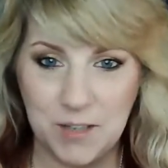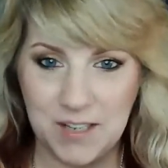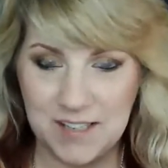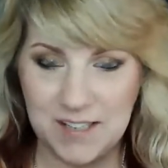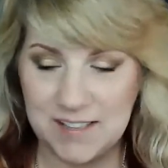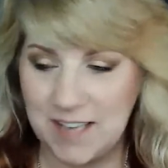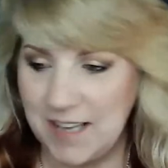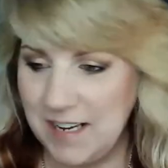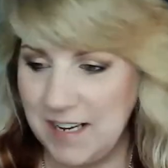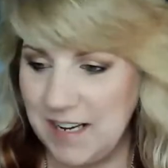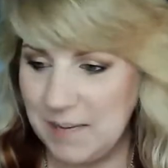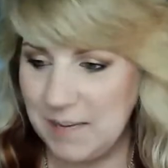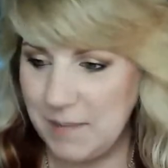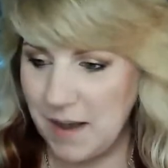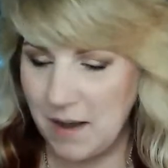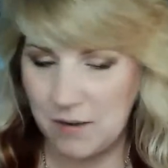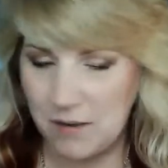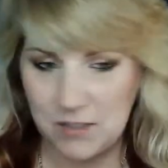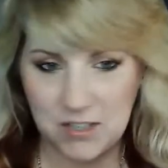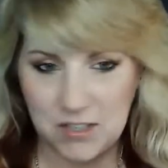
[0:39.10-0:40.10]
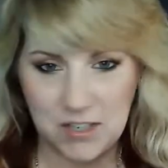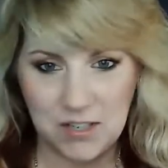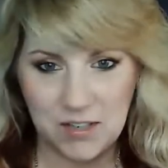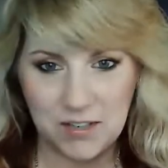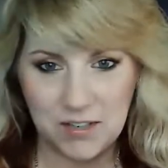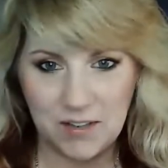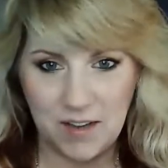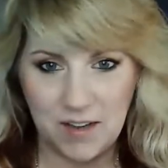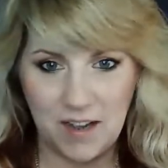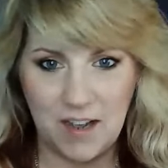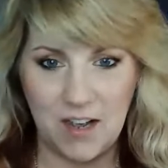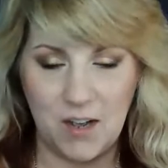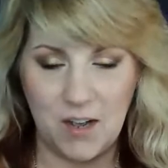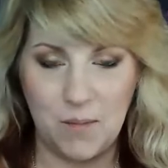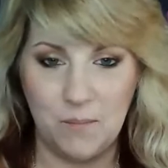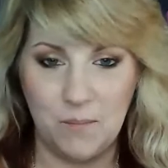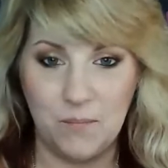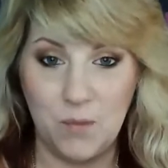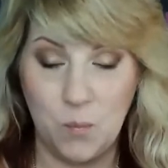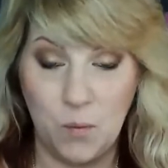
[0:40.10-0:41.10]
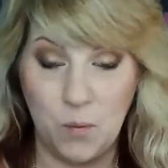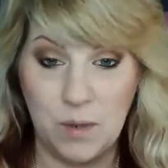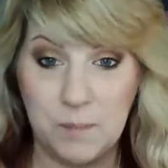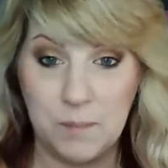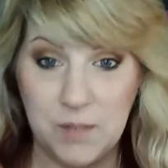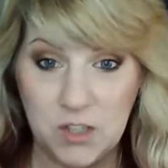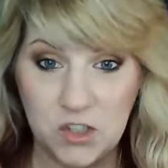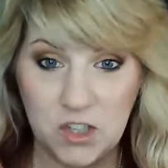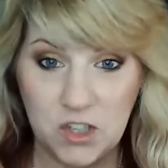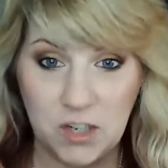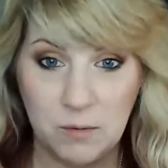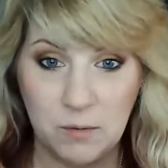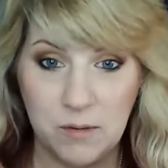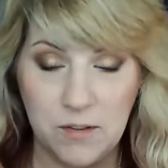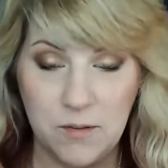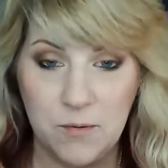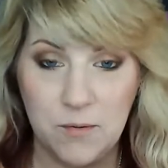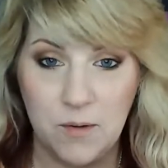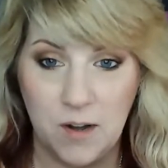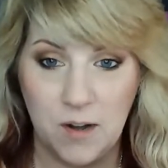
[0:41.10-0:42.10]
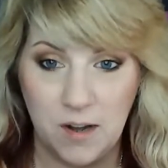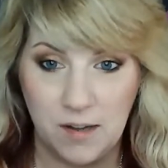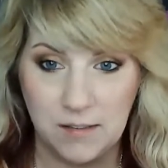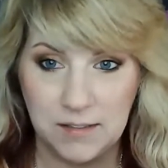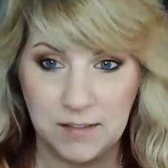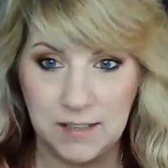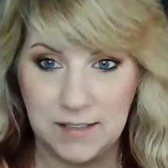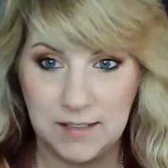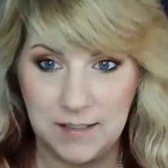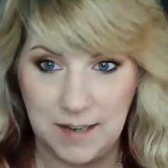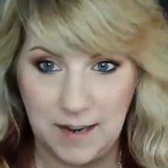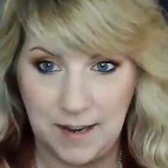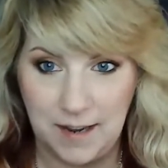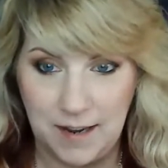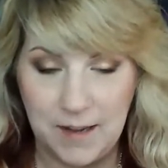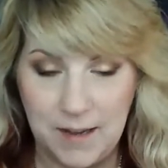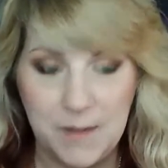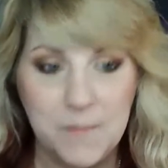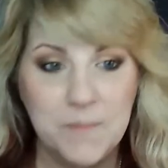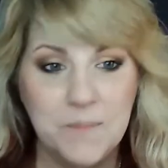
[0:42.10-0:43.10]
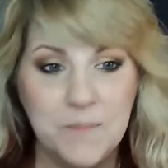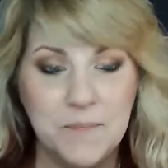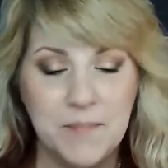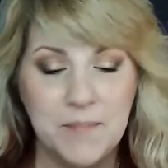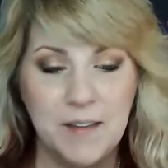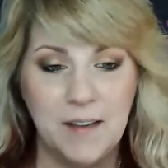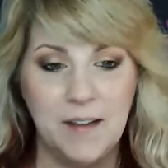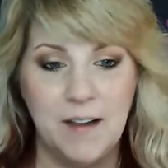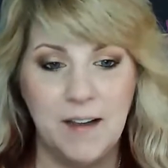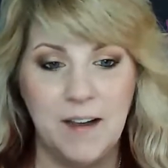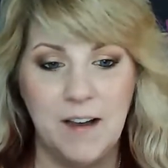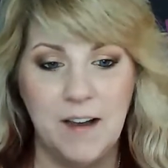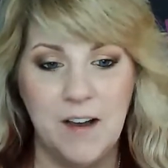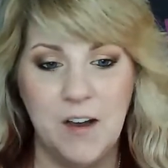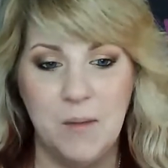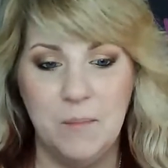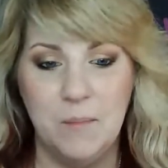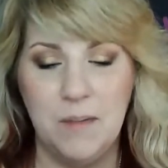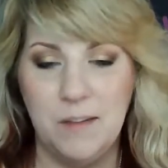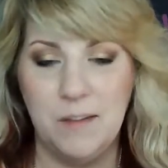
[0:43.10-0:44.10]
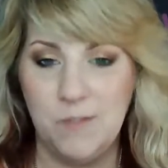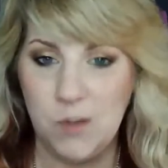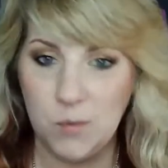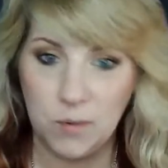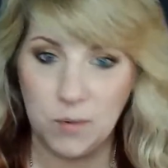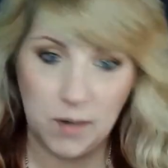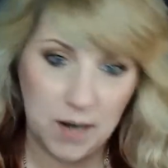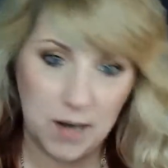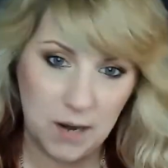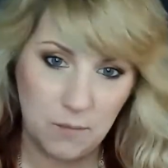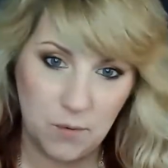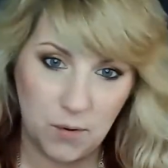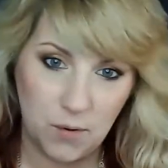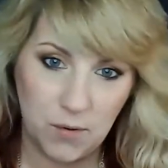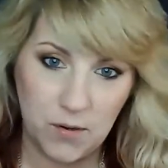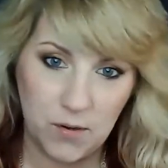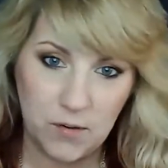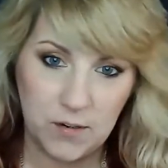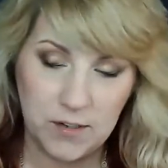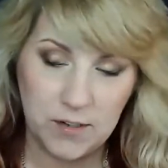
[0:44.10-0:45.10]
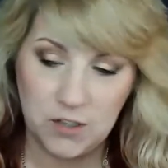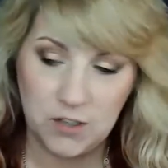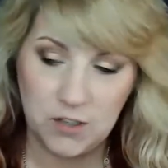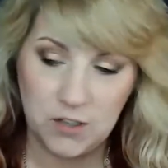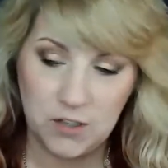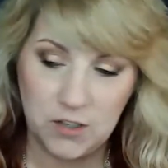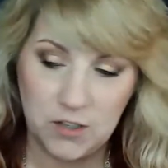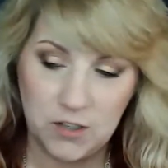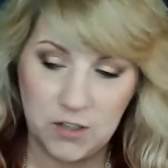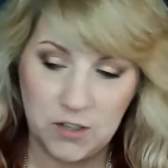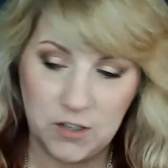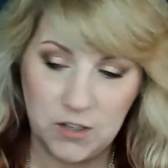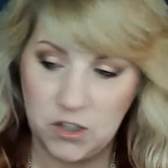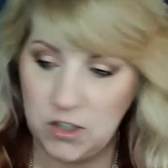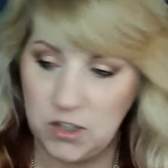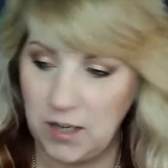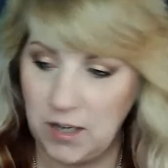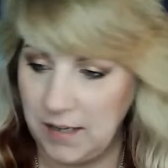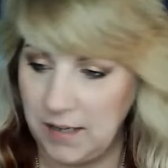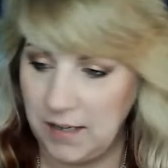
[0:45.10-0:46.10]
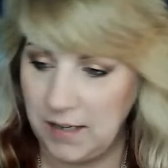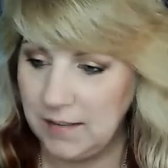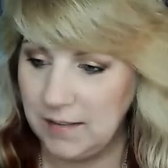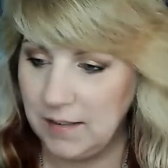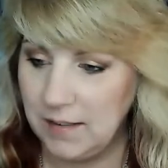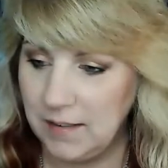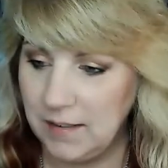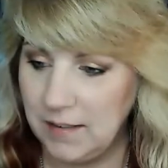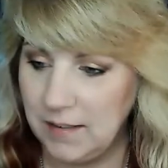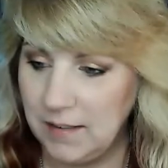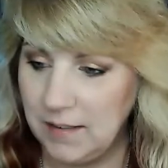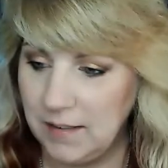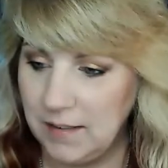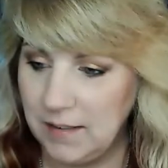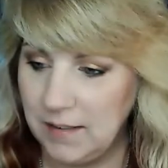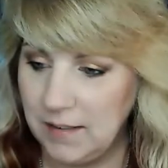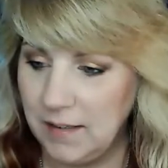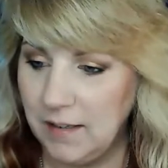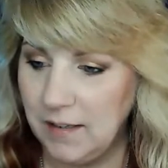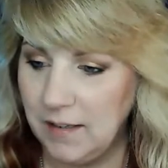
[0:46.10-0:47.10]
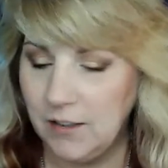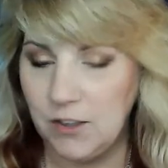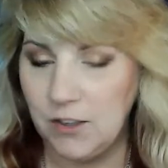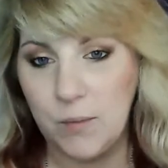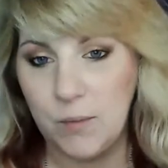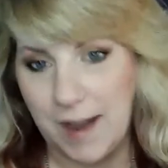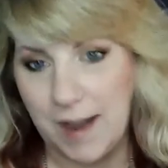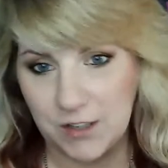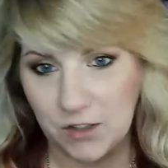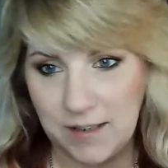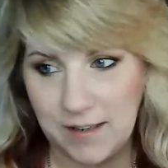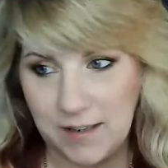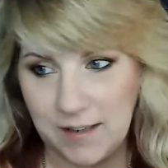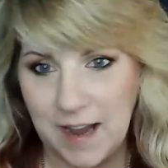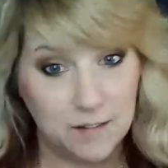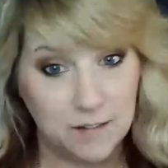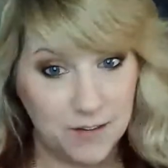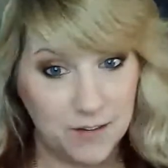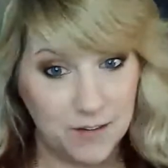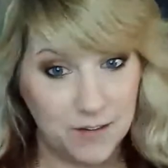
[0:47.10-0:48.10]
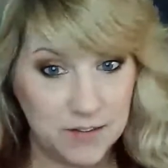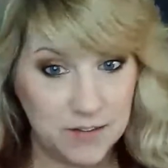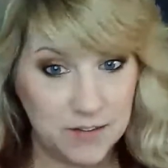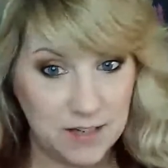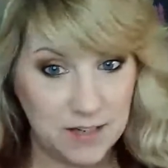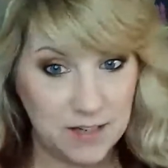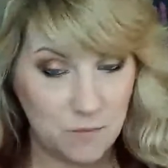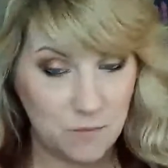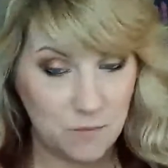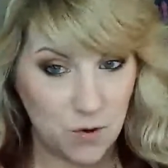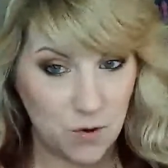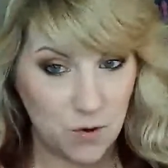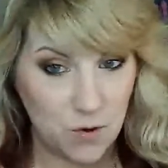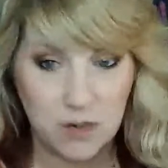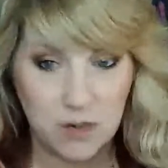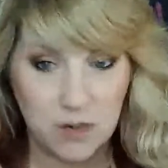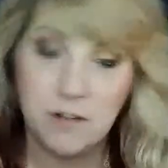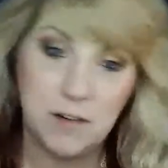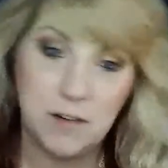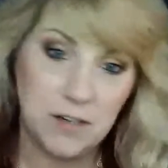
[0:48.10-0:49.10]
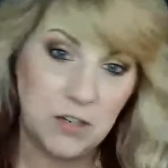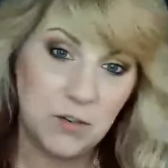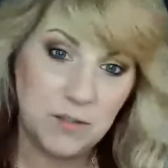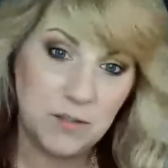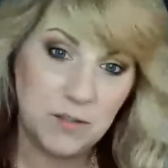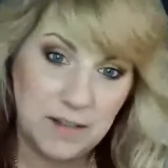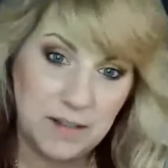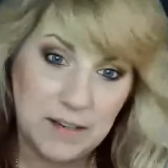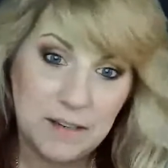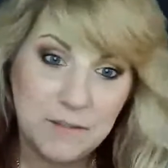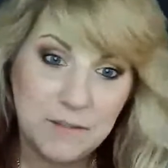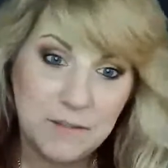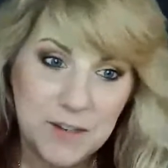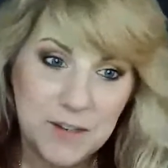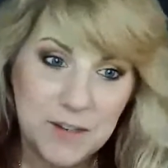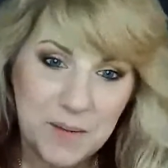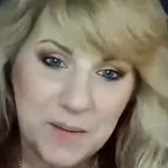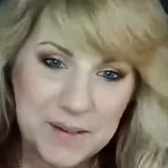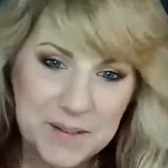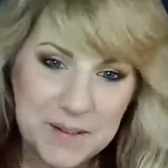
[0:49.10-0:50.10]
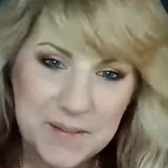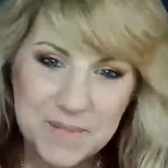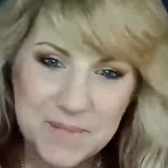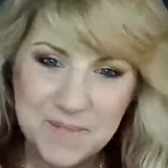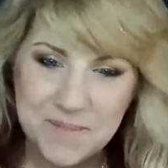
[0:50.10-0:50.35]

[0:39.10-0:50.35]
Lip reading: So I'm really excited about what I'm going to share with you all today. If you were at Warrior Unchained, I planted a little seed, I didn't even know it,